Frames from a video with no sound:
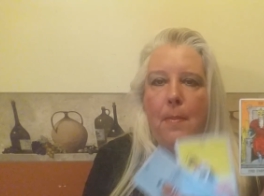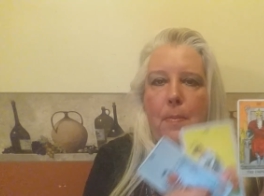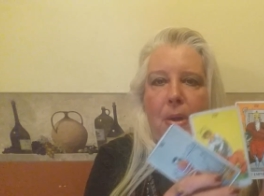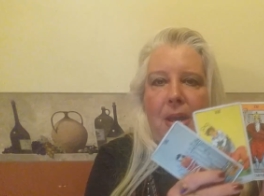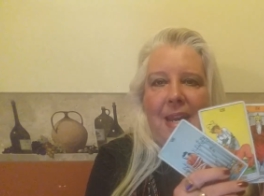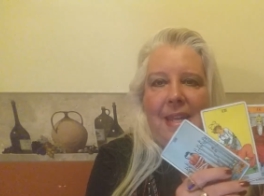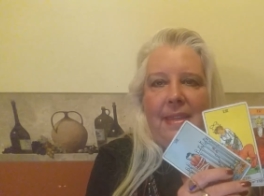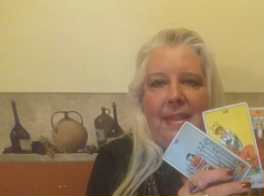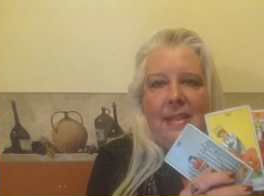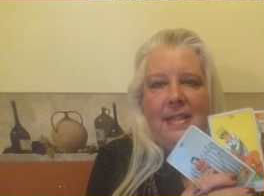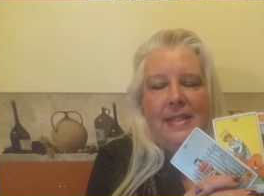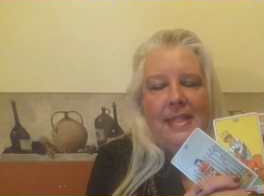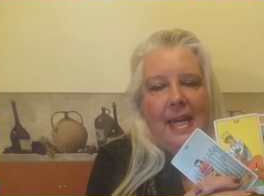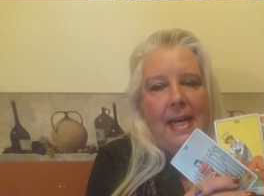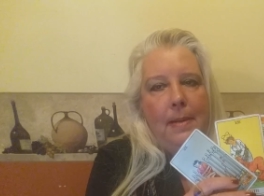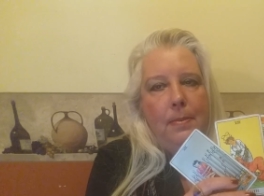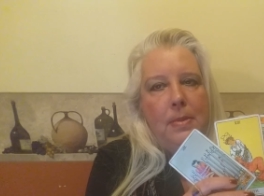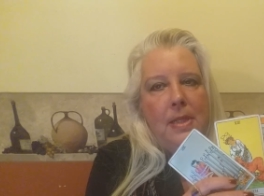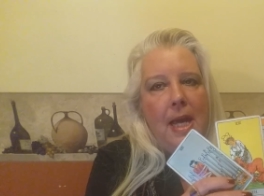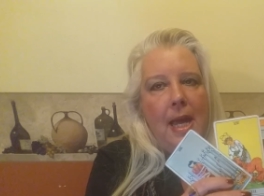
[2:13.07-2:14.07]
but at the
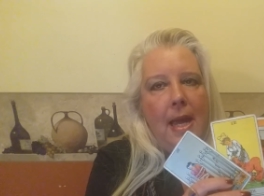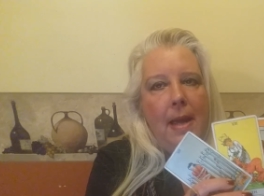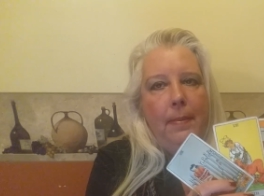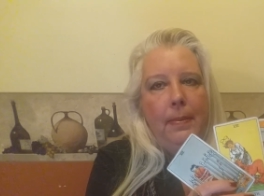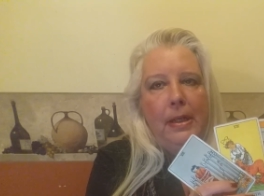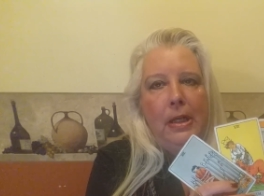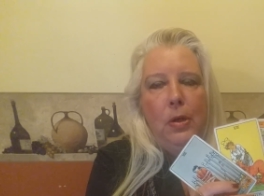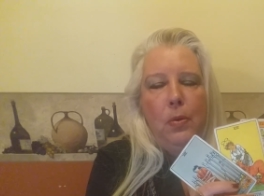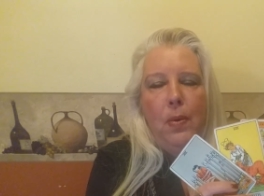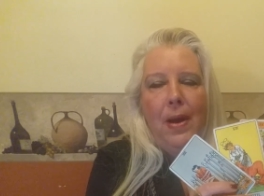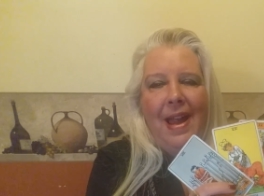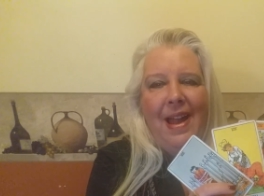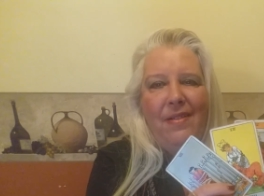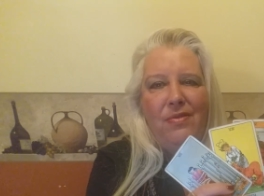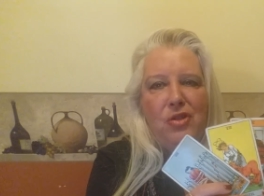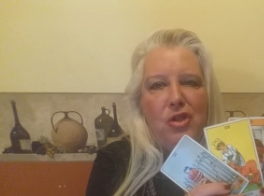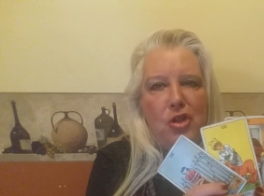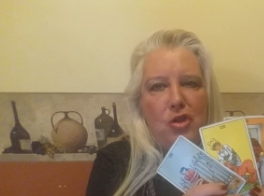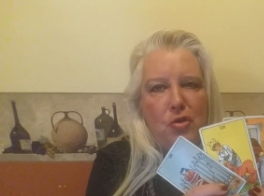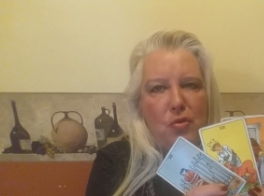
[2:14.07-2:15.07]
same time, you
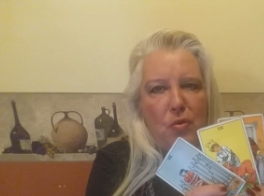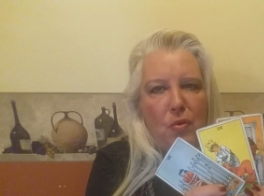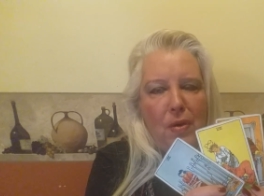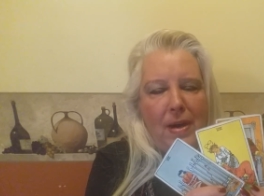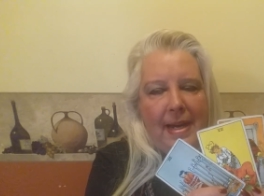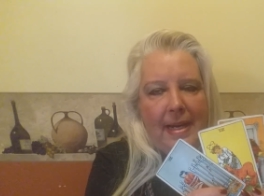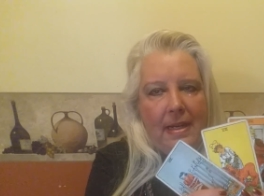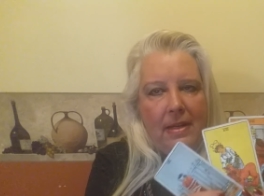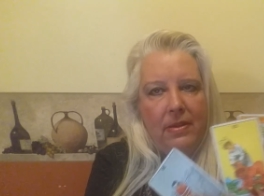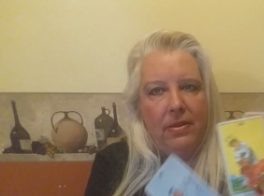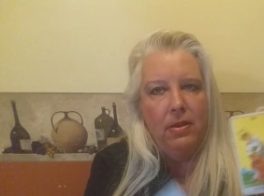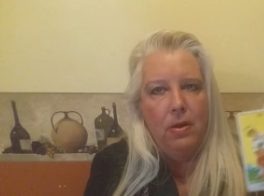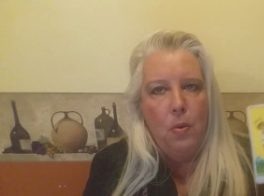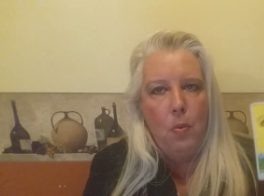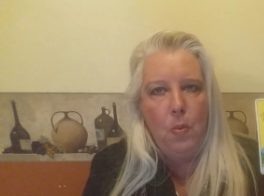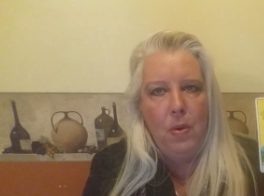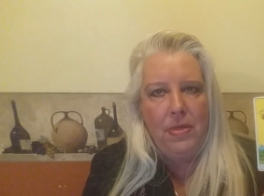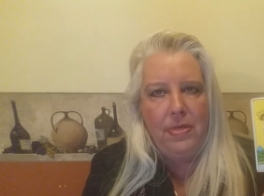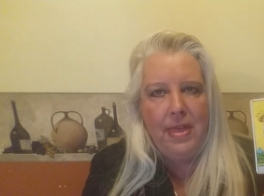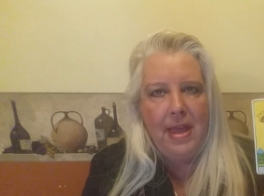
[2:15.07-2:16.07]
have strength
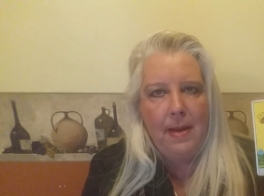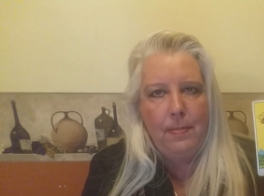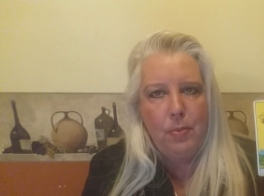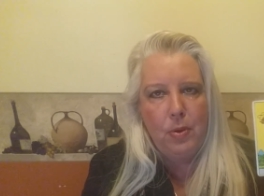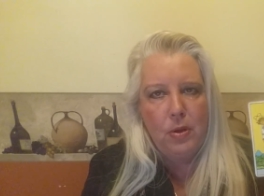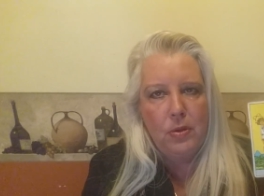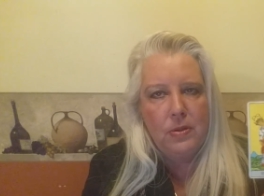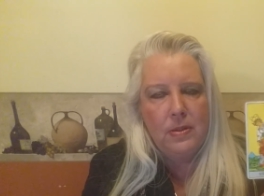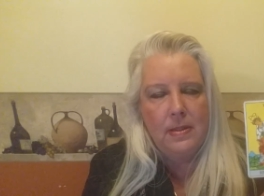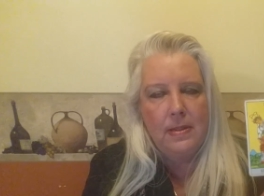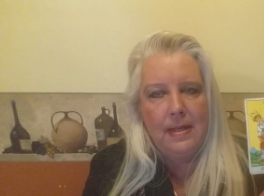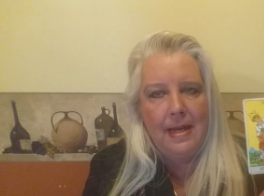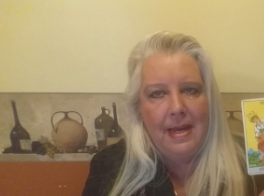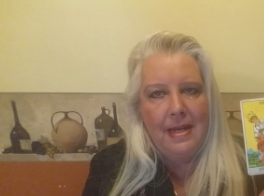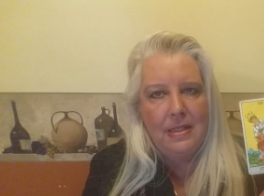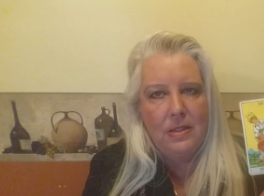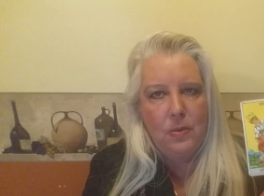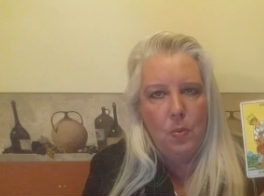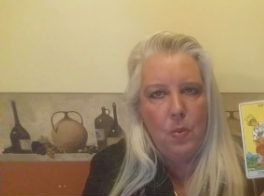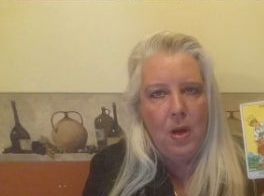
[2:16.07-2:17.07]
with that person
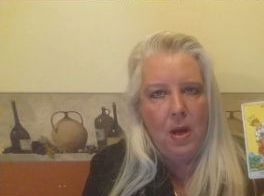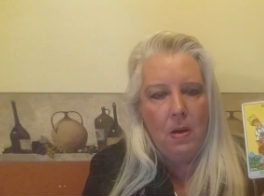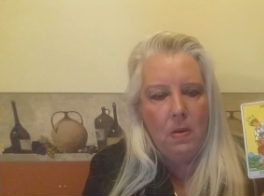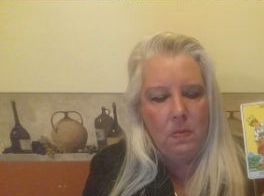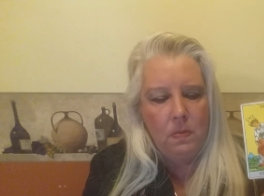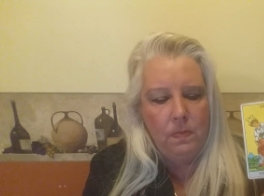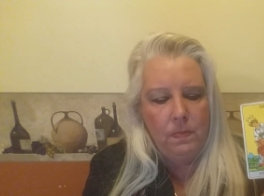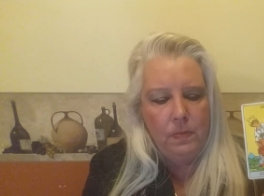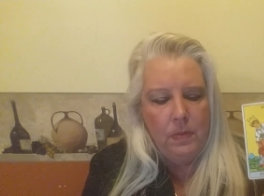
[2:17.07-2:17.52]
as well.